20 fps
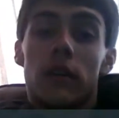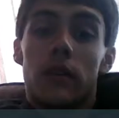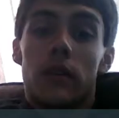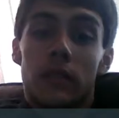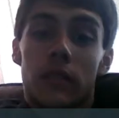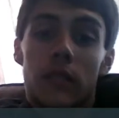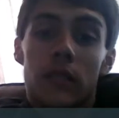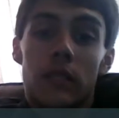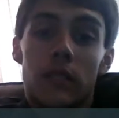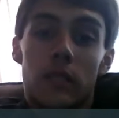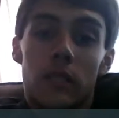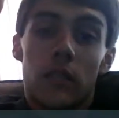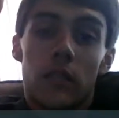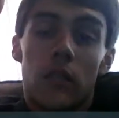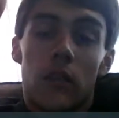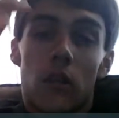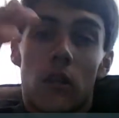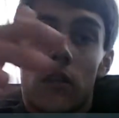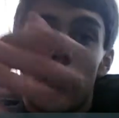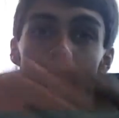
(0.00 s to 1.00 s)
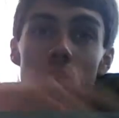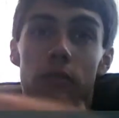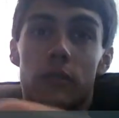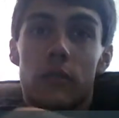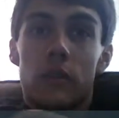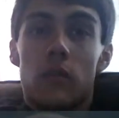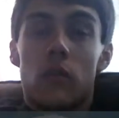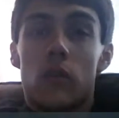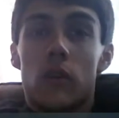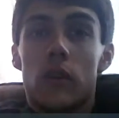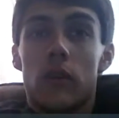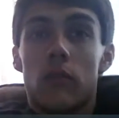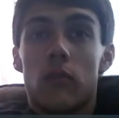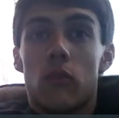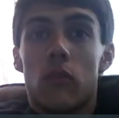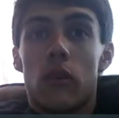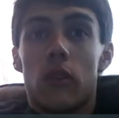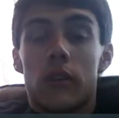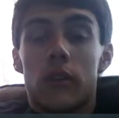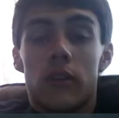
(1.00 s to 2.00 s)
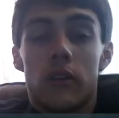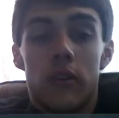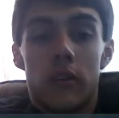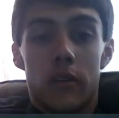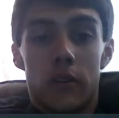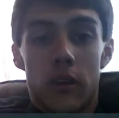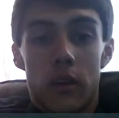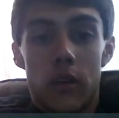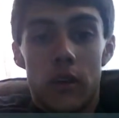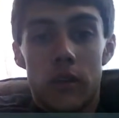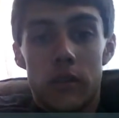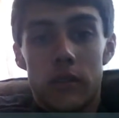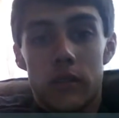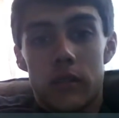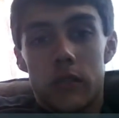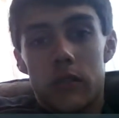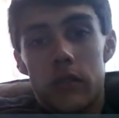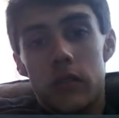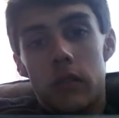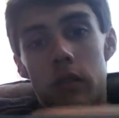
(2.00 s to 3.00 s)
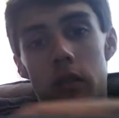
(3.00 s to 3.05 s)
intensity cardio is going to work more on your endurance